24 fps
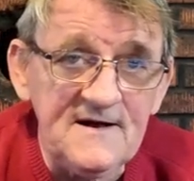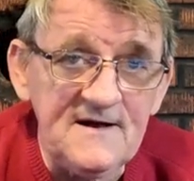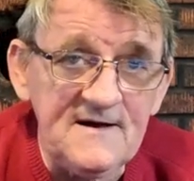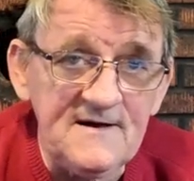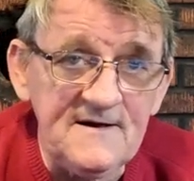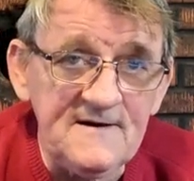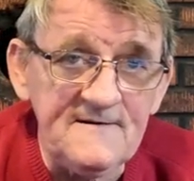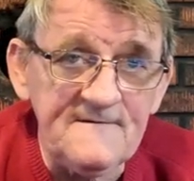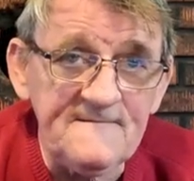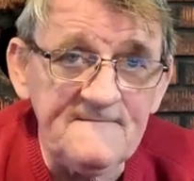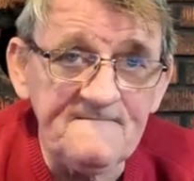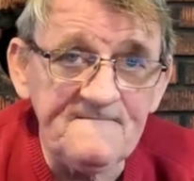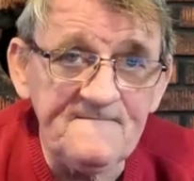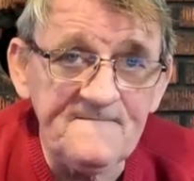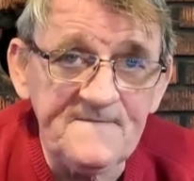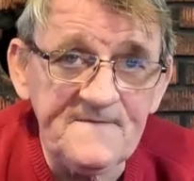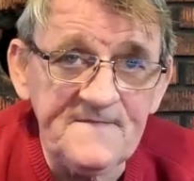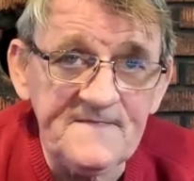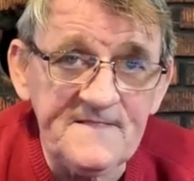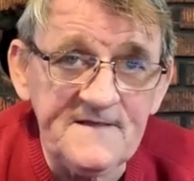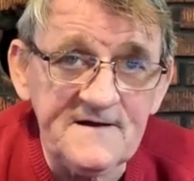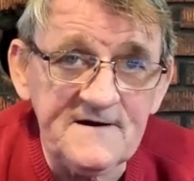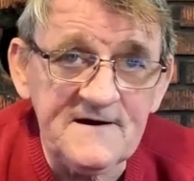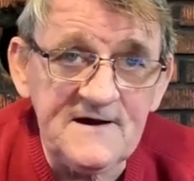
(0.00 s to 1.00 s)

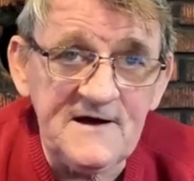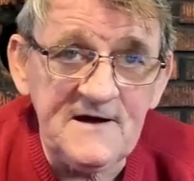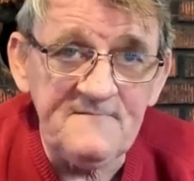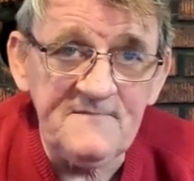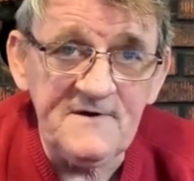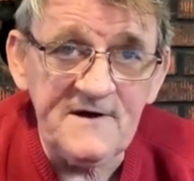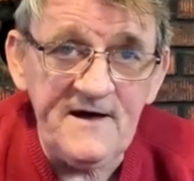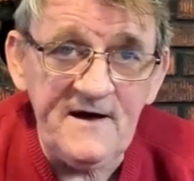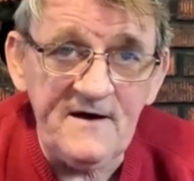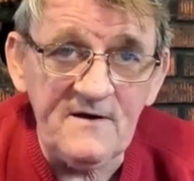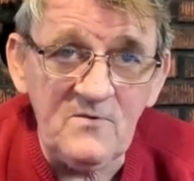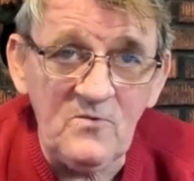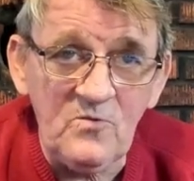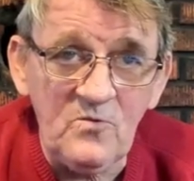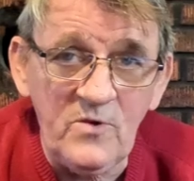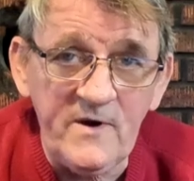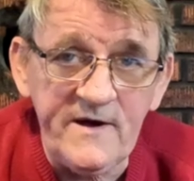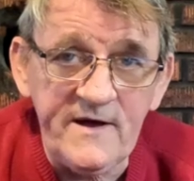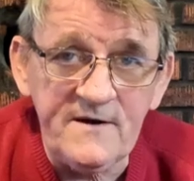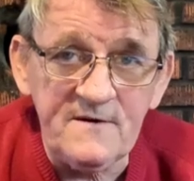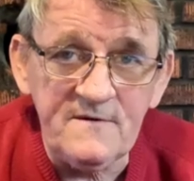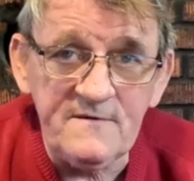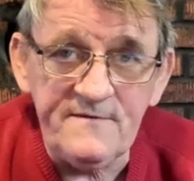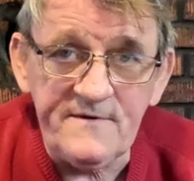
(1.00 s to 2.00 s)
They're coming out of
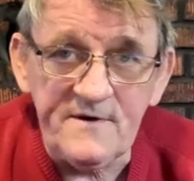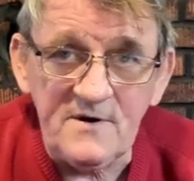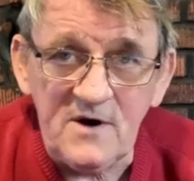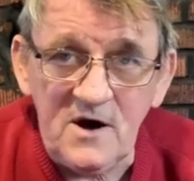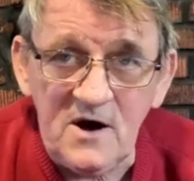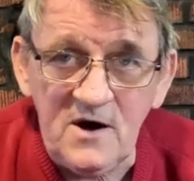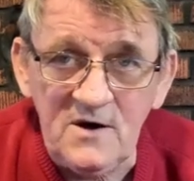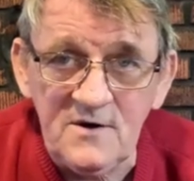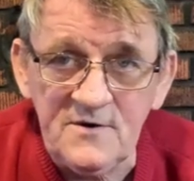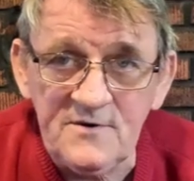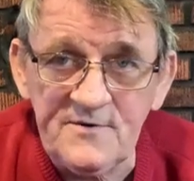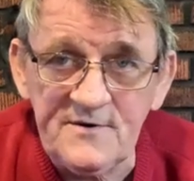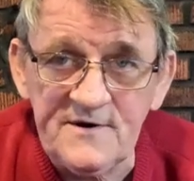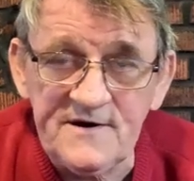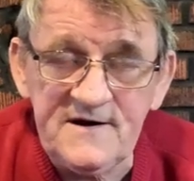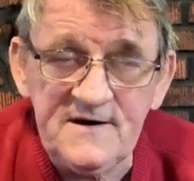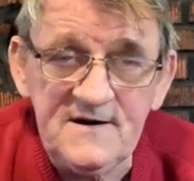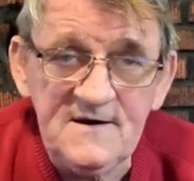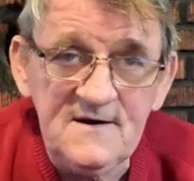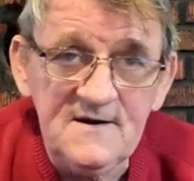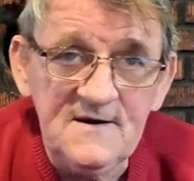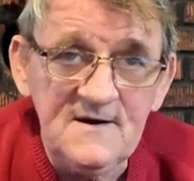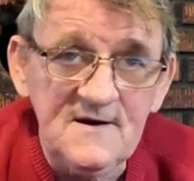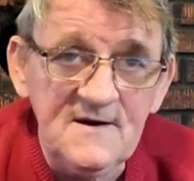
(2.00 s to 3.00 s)
winter, they're
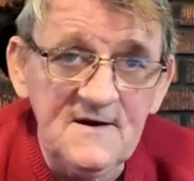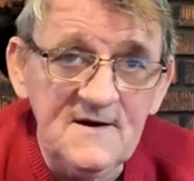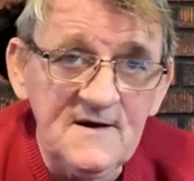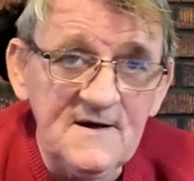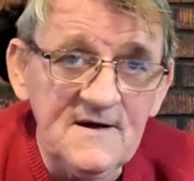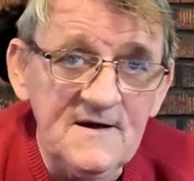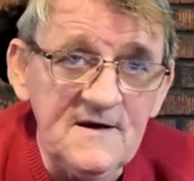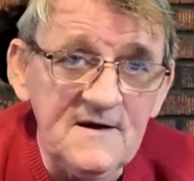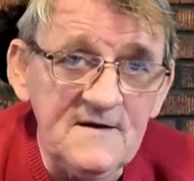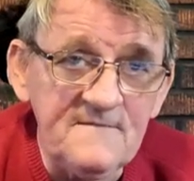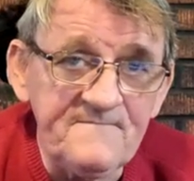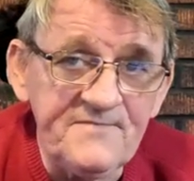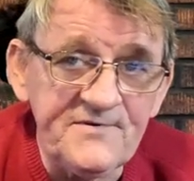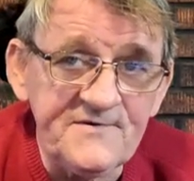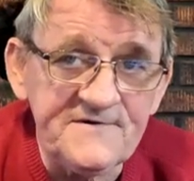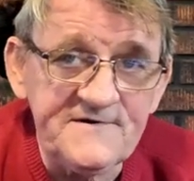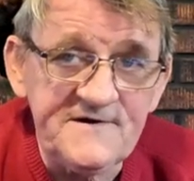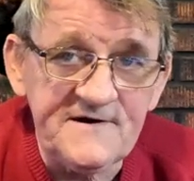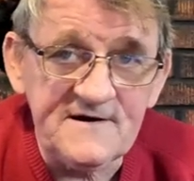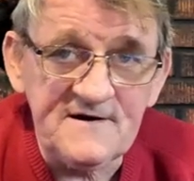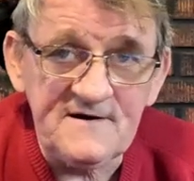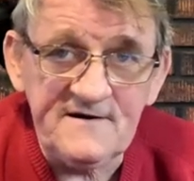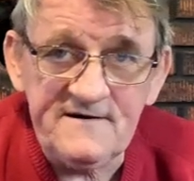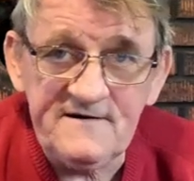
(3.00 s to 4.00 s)
hungry.
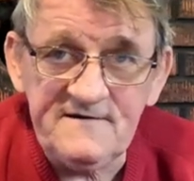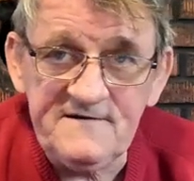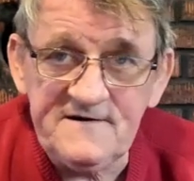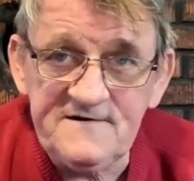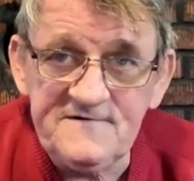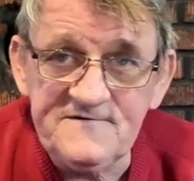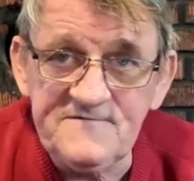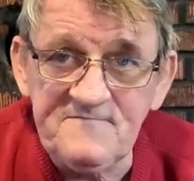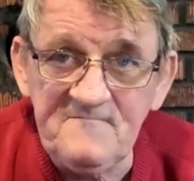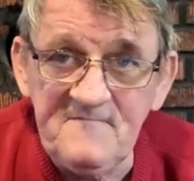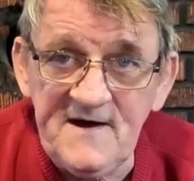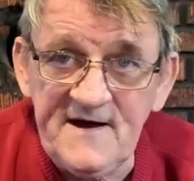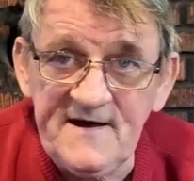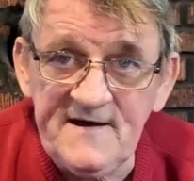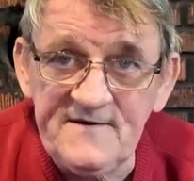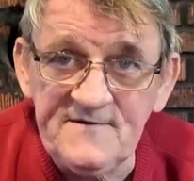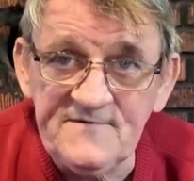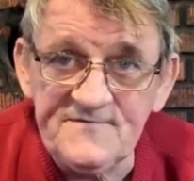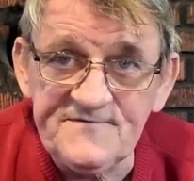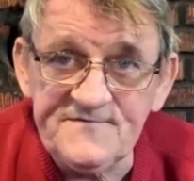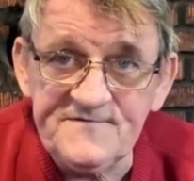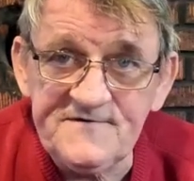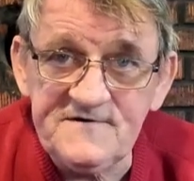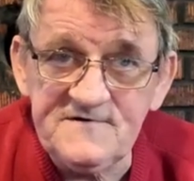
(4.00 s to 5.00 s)
Particularly these
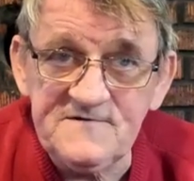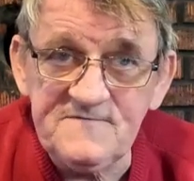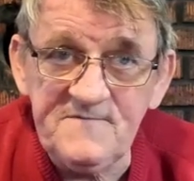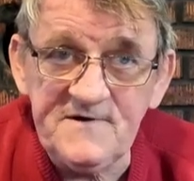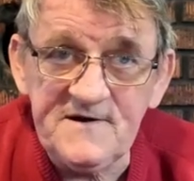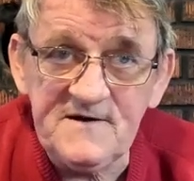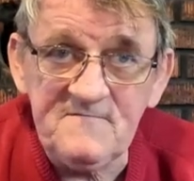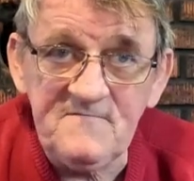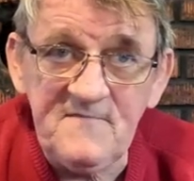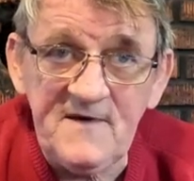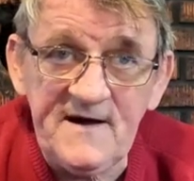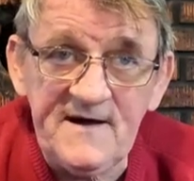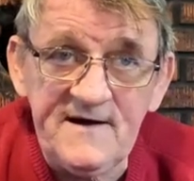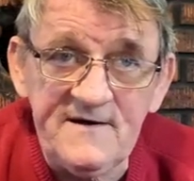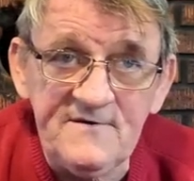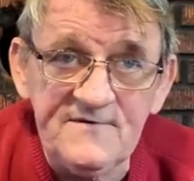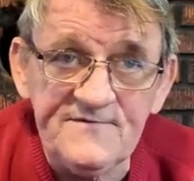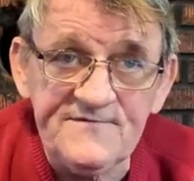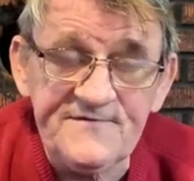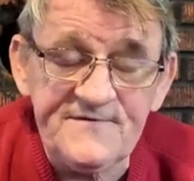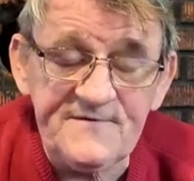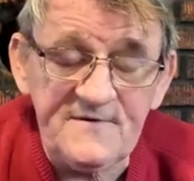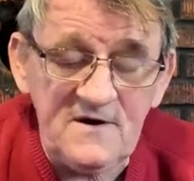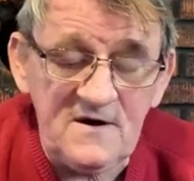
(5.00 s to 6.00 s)
males, these big
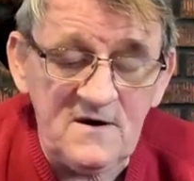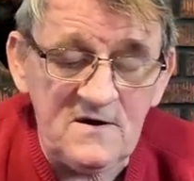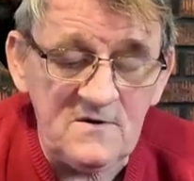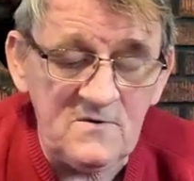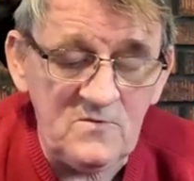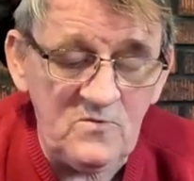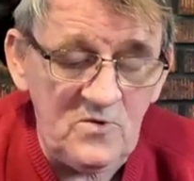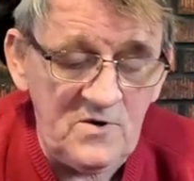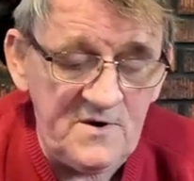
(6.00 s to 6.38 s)
males, are